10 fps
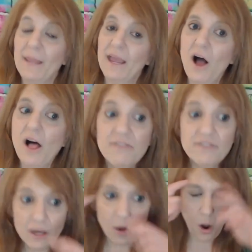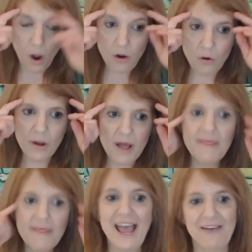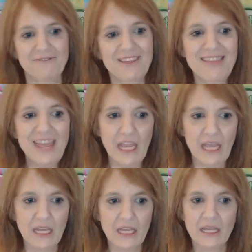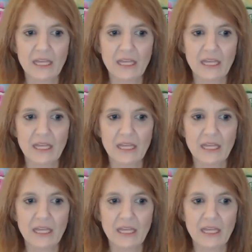Okay, all of a sudden, oh, they have to think.